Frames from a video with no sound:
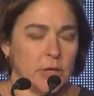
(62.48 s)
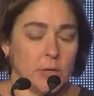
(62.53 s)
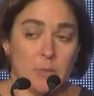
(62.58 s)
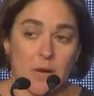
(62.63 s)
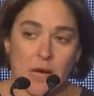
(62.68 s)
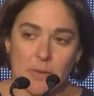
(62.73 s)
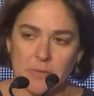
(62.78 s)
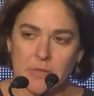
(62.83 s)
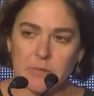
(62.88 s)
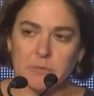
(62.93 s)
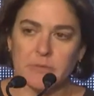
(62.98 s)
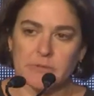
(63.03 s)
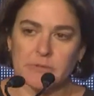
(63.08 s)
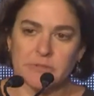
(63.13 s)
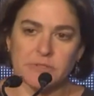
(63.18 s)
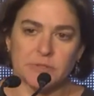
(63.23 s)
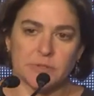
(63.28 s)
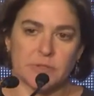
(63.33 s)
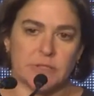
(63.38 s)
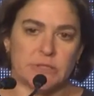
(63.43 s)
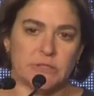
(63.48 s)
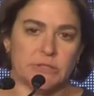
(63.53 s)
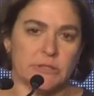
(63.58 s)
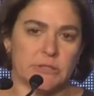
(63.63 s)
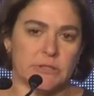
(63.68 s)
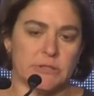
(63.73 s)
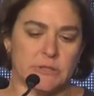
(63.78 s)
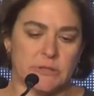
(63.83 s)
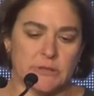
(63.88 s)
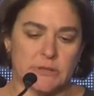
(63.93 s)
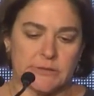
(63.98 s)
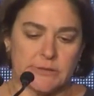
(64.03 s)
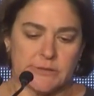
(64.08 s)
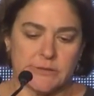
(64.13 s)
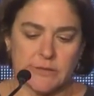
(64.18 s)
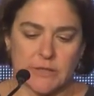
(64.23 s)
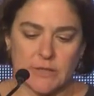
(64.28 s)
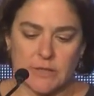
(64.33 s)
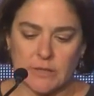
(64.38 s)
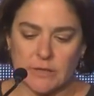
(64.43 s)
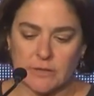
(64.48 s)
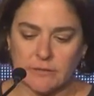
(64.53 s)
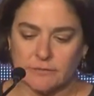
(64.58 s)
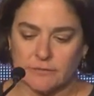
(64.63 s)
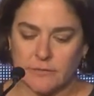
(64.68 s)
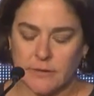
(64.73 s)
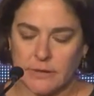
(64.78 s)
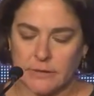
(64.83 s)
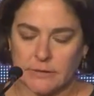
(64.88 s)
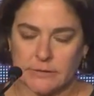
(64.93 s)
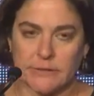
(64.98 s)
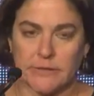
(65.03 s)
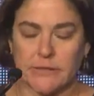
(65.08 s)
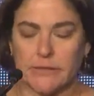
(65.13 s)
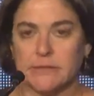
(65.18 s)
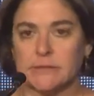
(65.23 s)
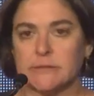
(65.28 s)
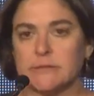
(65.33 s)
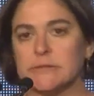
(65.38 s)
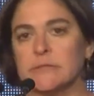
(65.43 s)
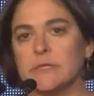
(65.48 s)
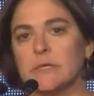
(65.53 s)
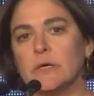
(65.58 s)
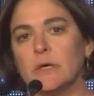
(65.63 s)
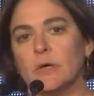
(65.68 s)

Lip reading: Obama administration in its final days